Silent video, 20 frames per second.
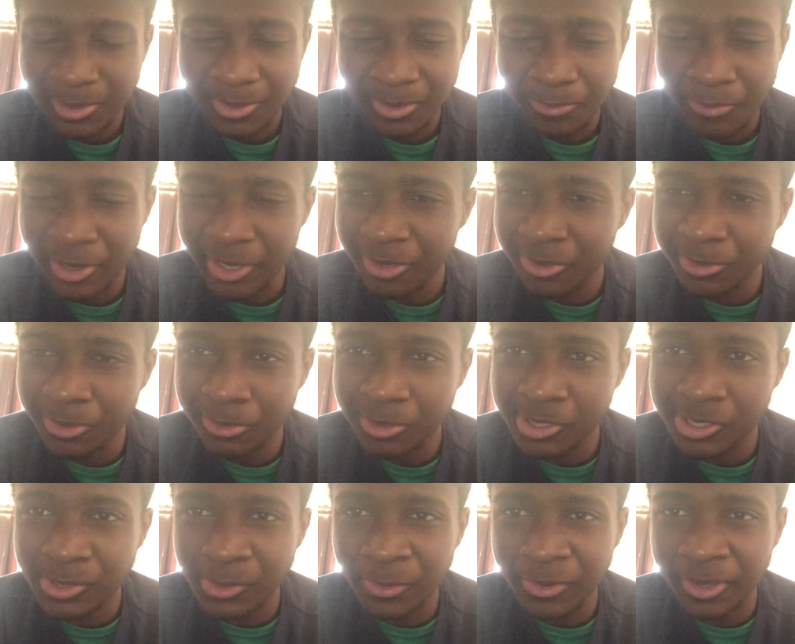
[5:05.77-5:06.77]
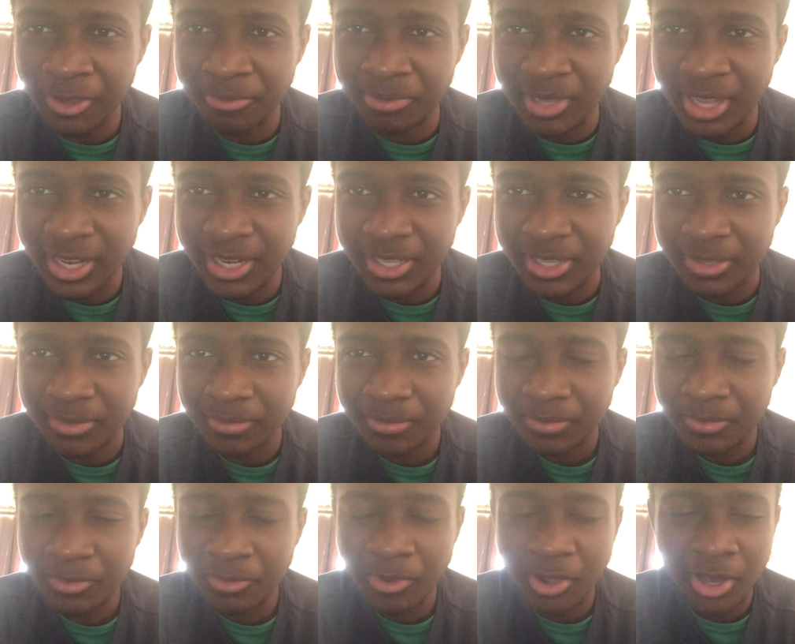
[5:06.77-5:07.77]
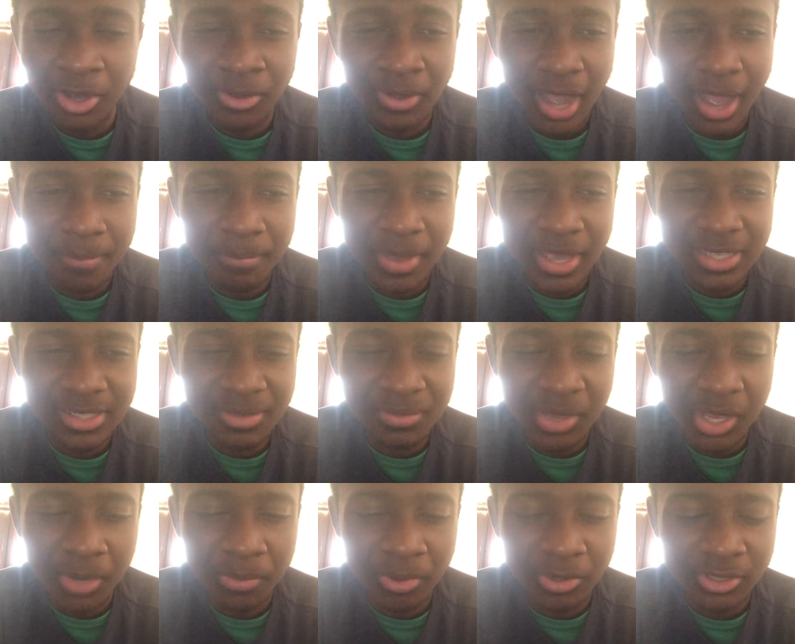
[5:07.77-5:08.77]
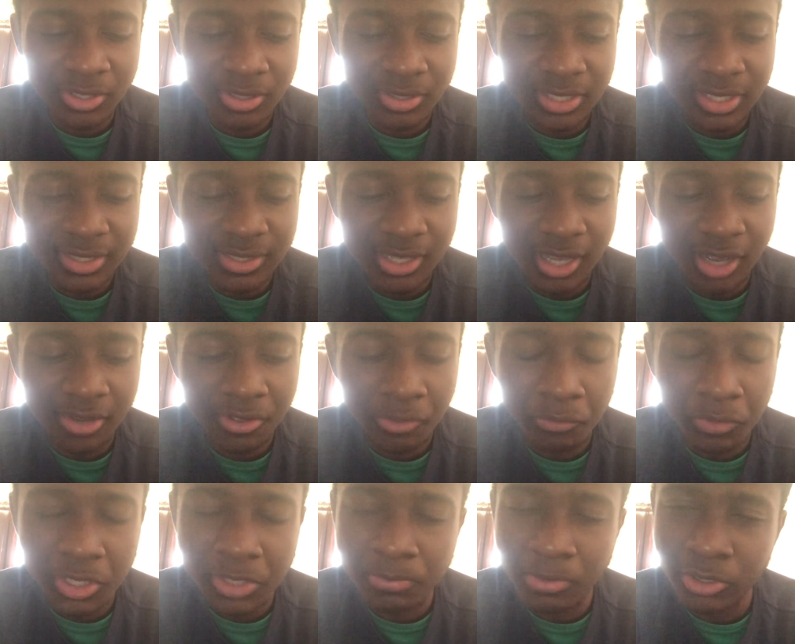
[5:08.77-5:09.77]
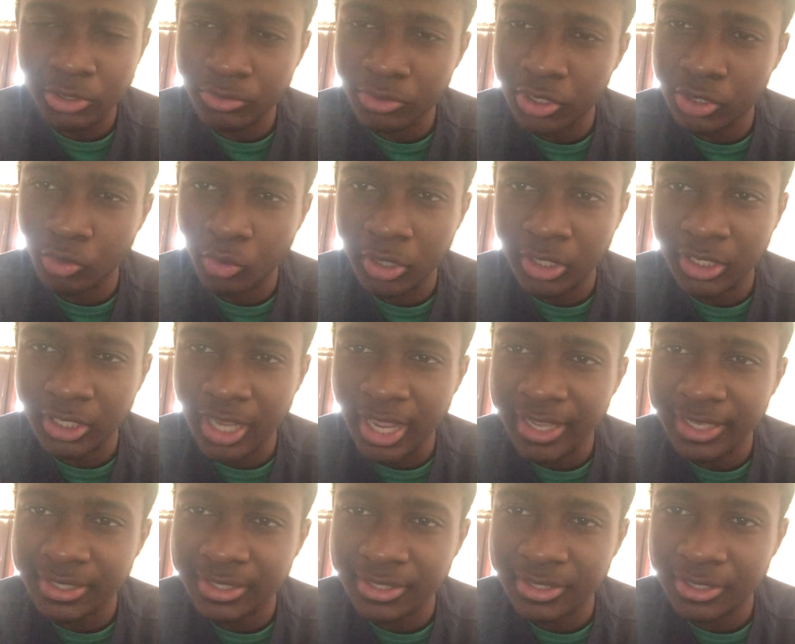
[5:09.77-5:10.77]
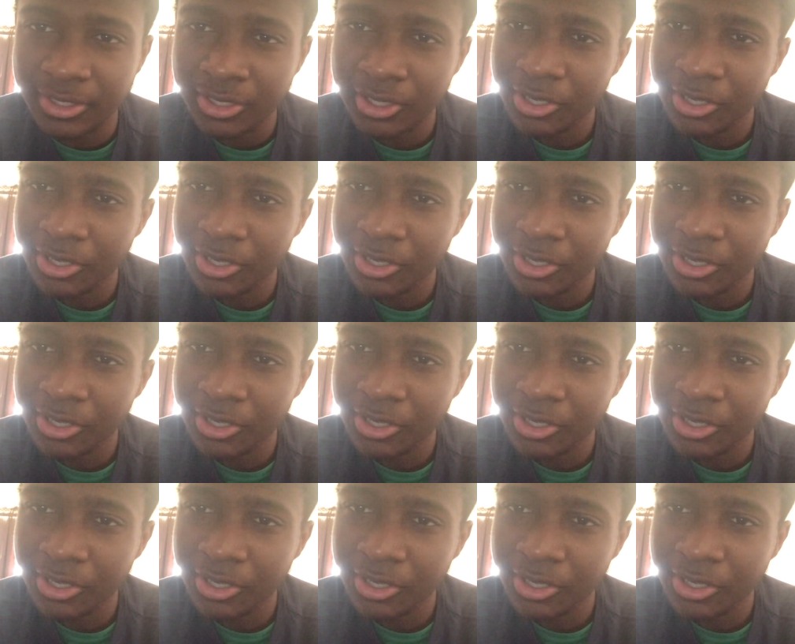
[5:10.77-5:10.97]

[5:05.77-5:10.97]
When you gonna do the story of Diddy? Well, I basically made a post on TikTok. If this post reached 20 likes,